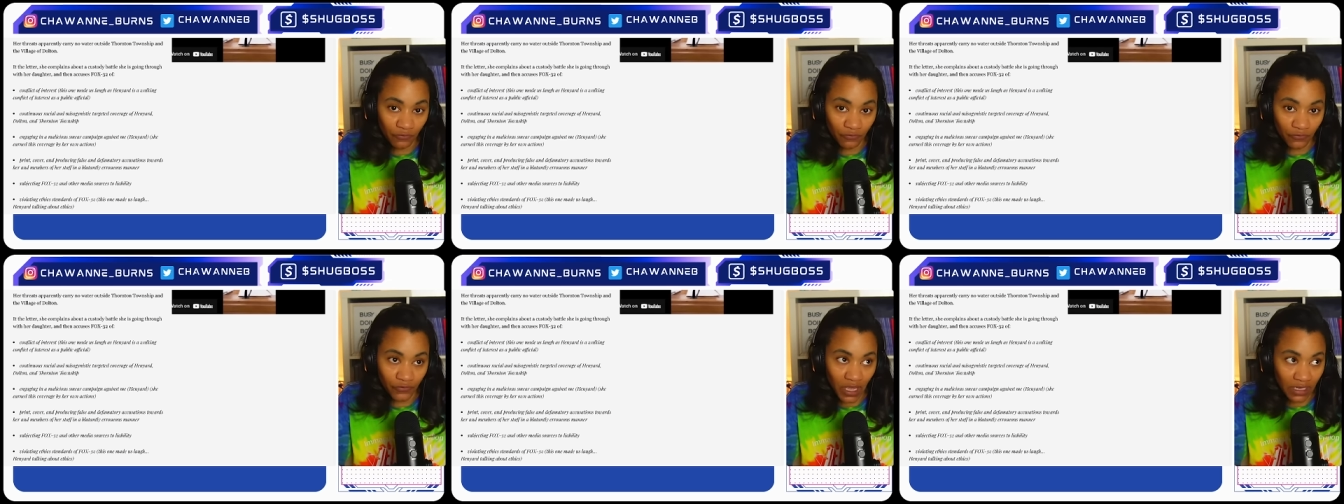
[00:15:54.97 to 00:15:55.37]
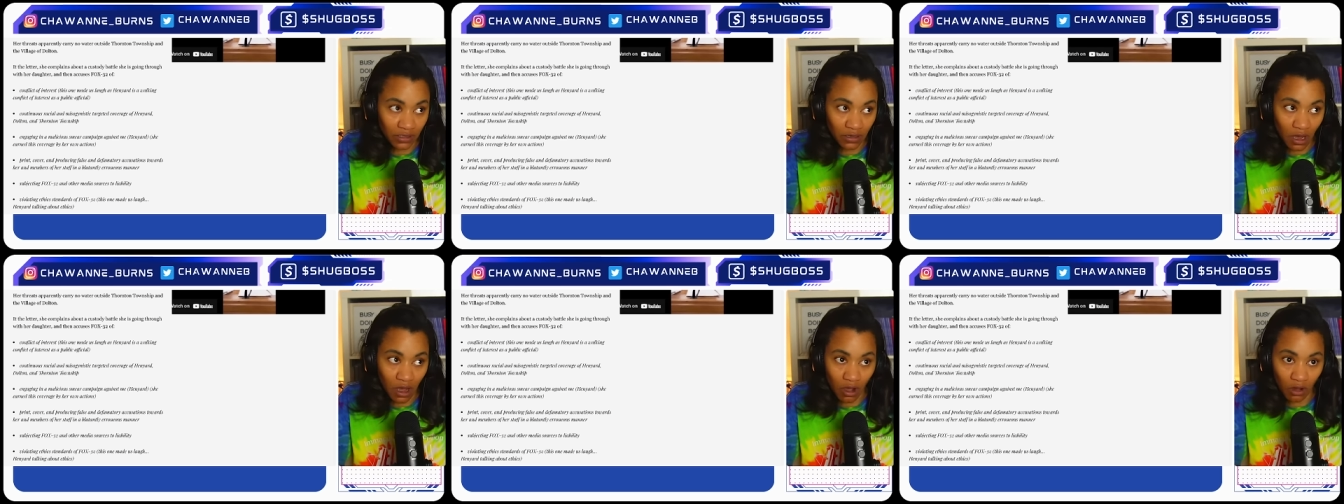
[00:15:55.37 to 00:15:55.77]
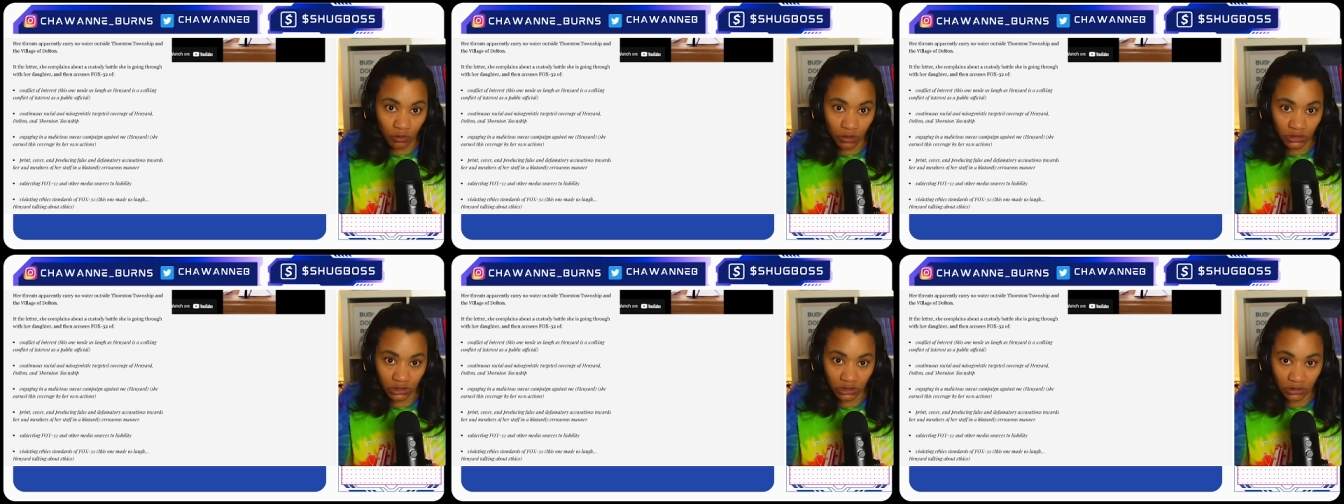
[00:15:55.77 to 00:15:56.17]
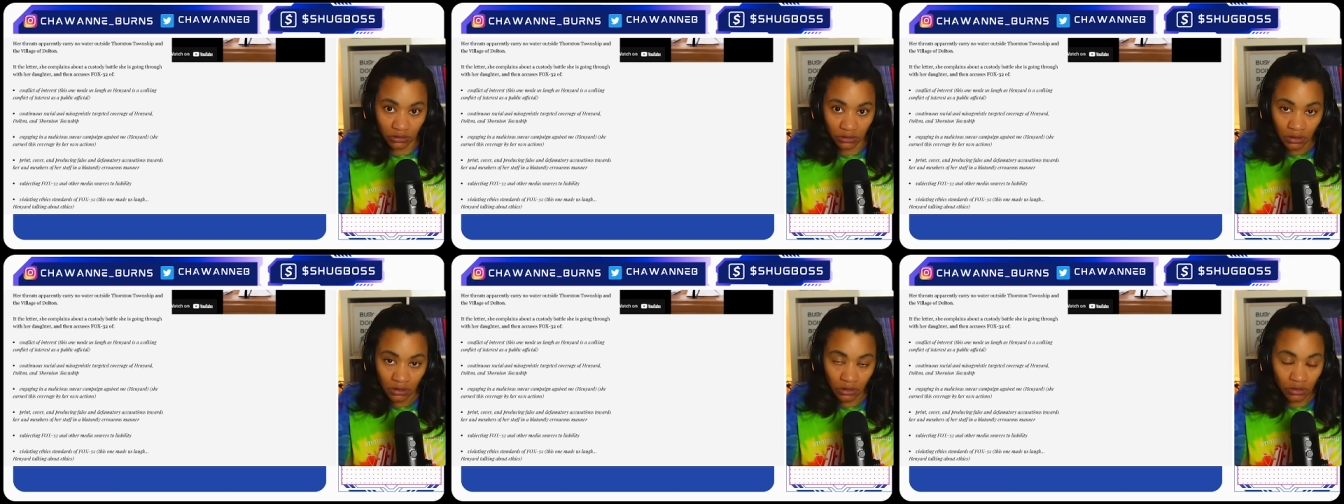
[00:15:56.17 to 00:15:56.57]
fake dog with you.
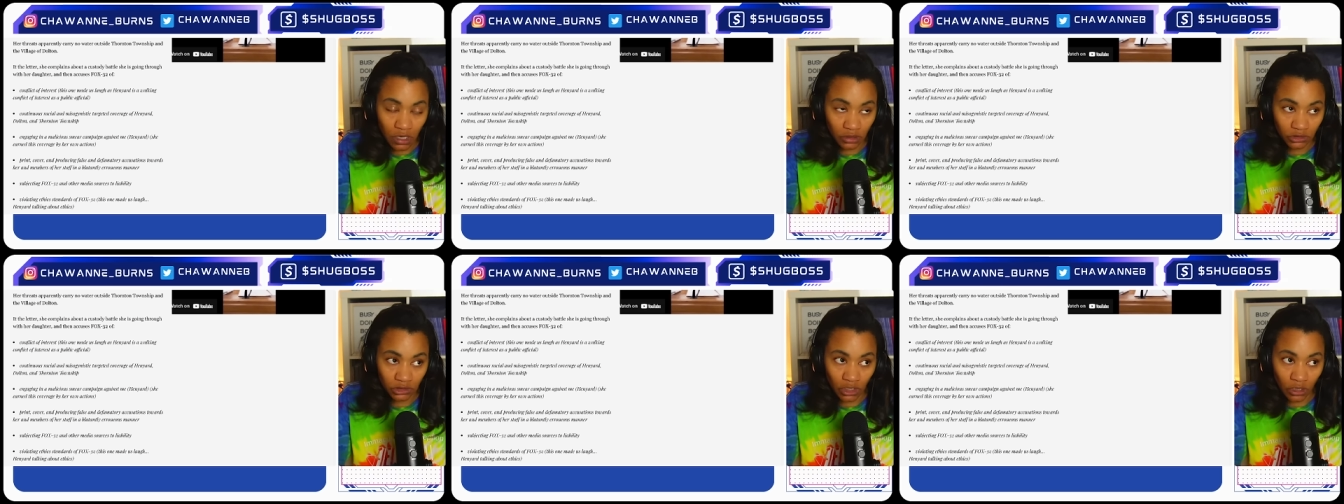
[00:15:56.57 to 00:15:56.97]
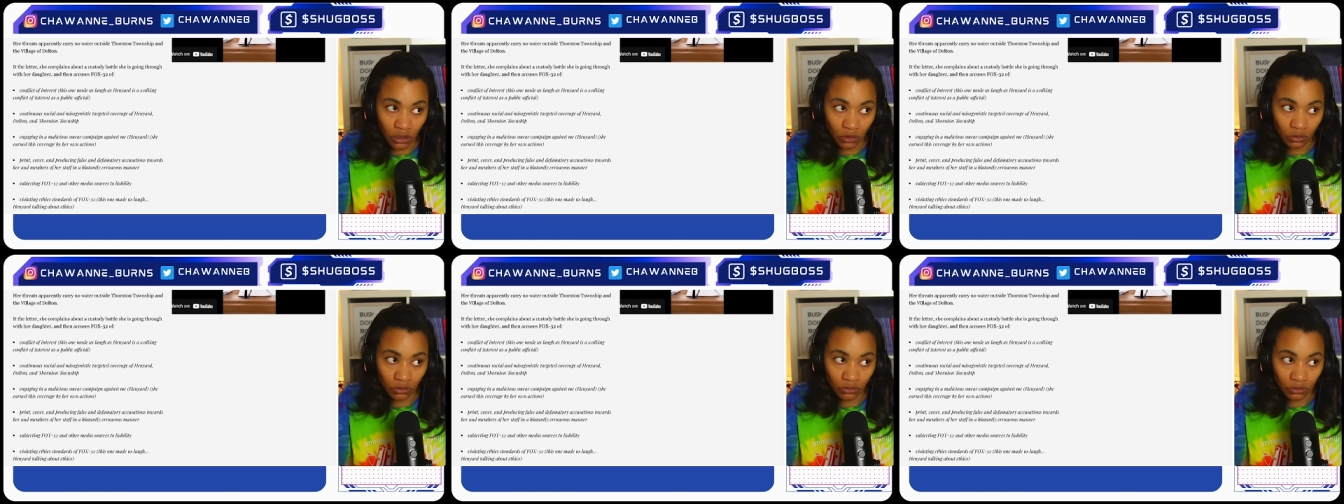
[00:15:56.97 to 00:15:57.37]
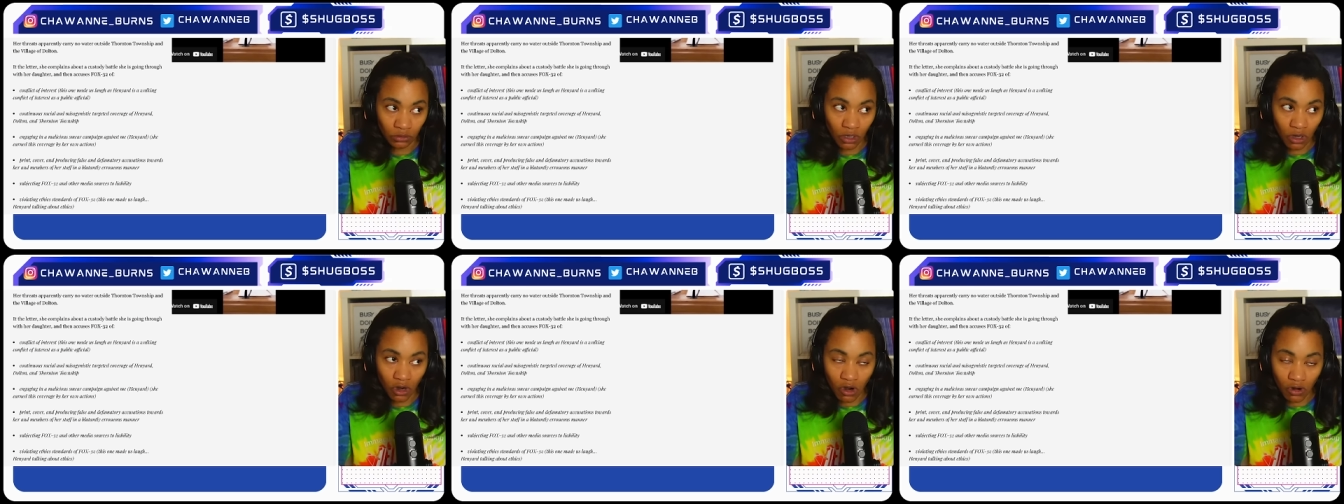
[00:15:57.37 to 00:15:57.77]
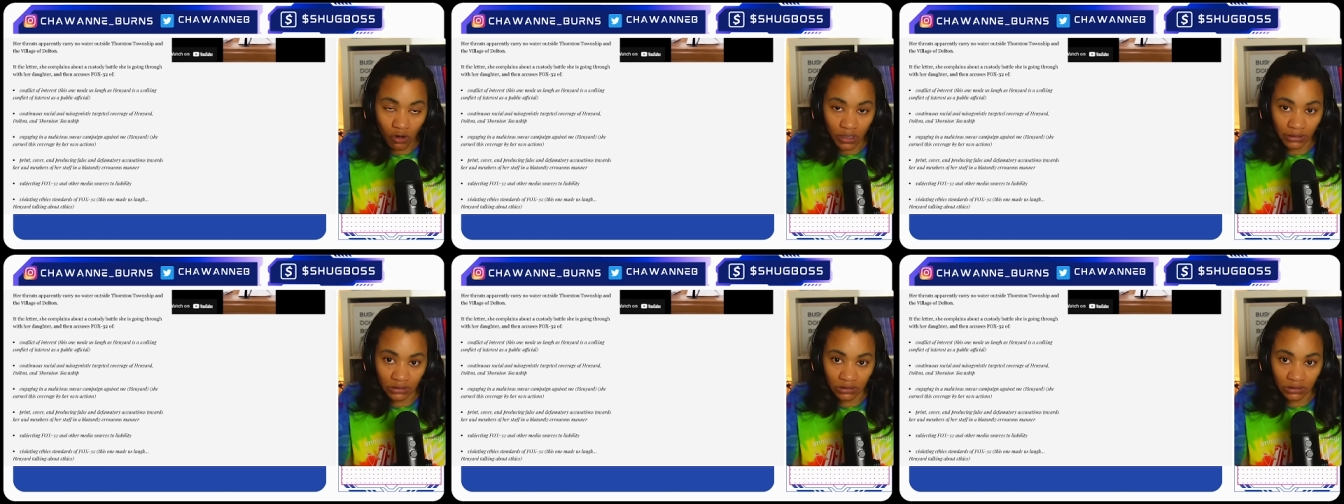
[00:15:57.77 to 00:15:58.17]
You know, so of
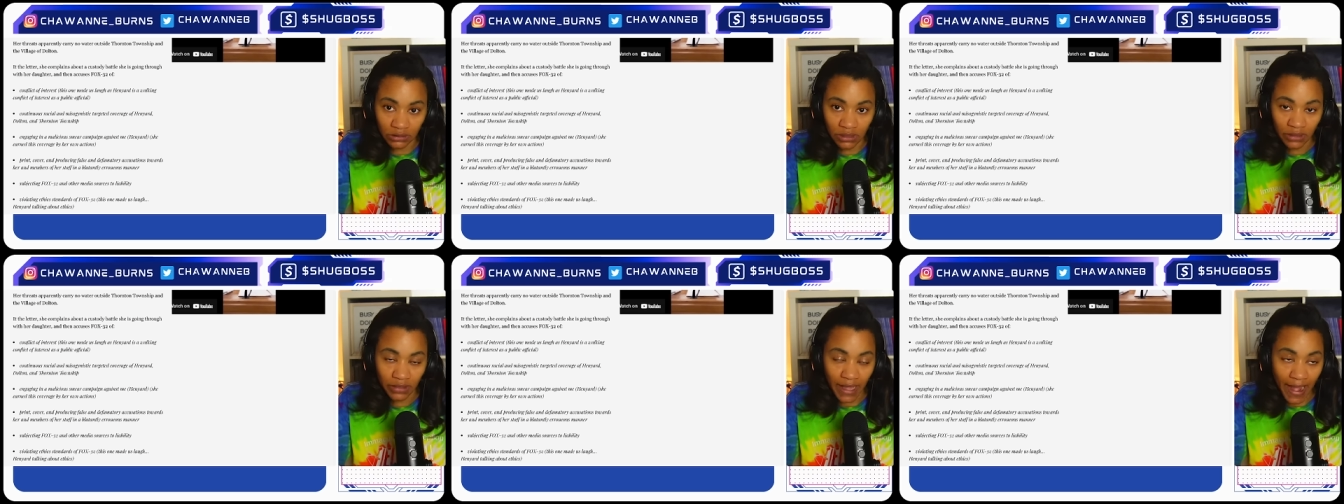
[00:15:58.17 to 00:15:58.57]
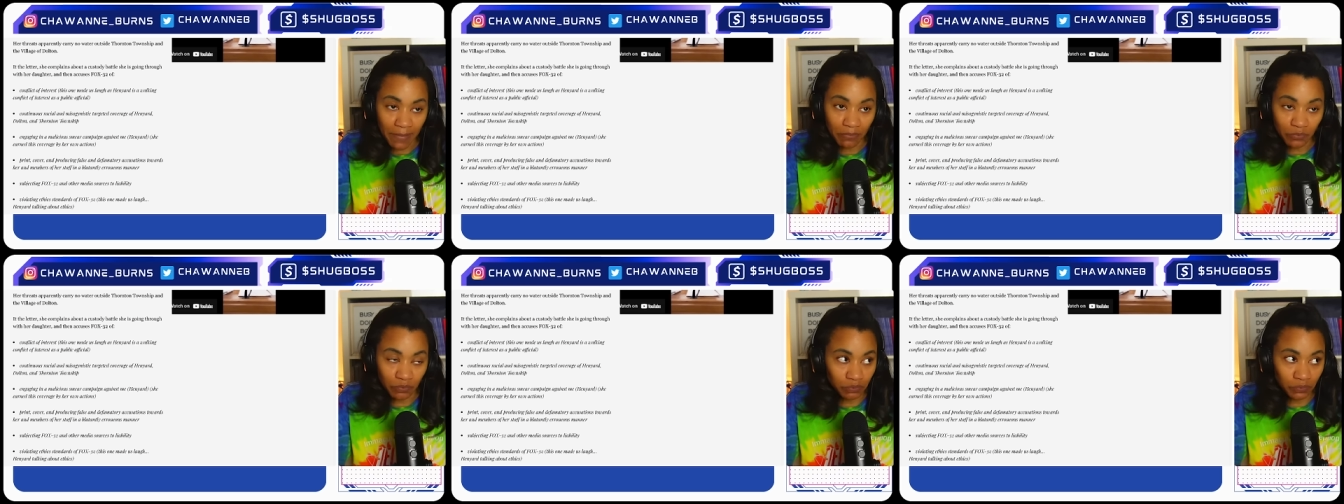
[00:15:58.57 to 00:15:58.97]
course that